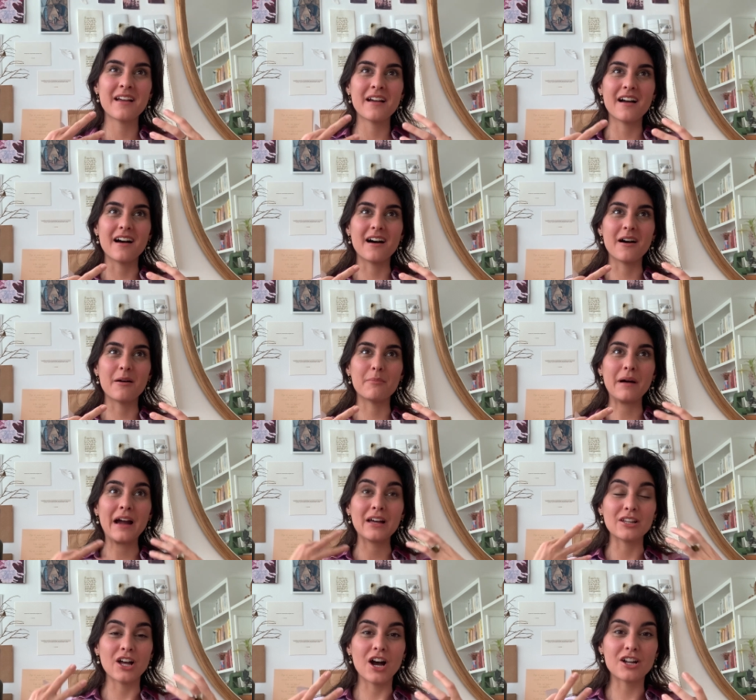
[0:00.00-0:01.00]

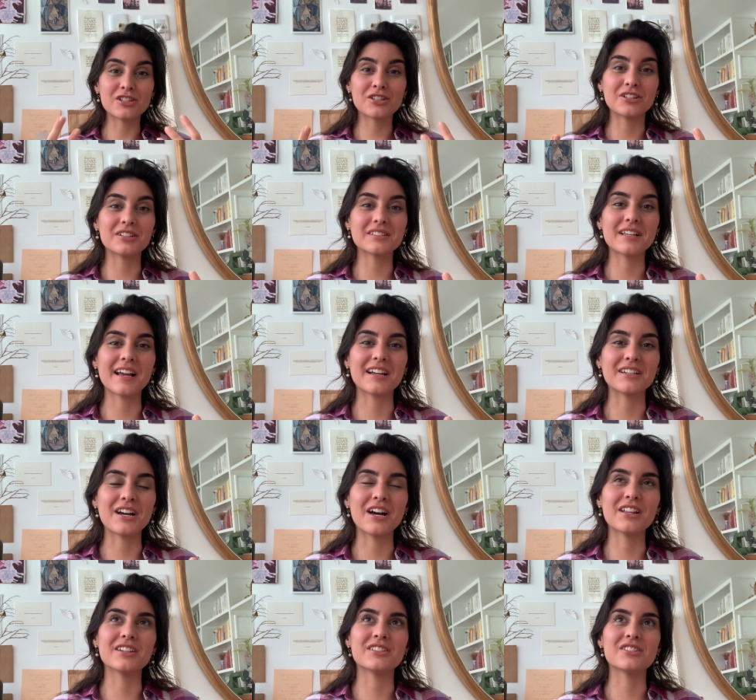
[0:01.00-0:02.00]
biological
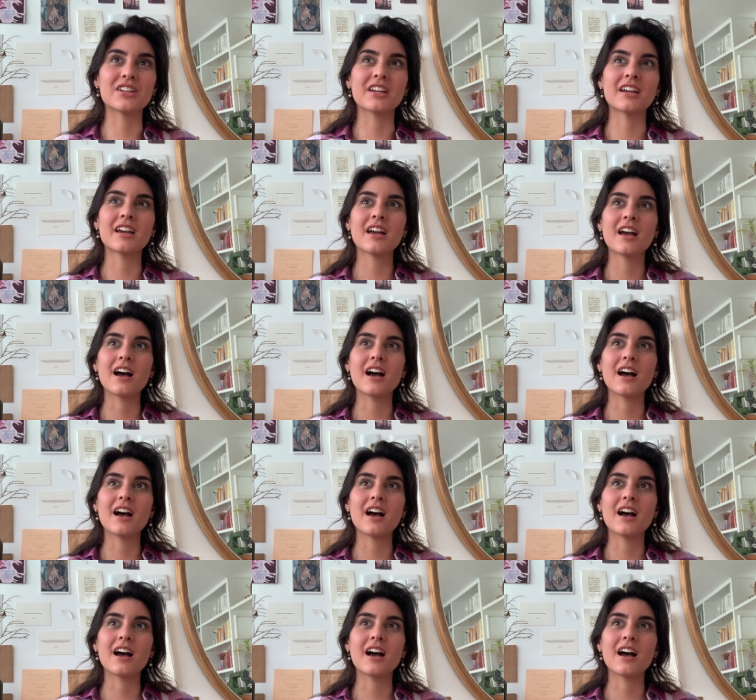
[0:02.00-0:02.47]
technology,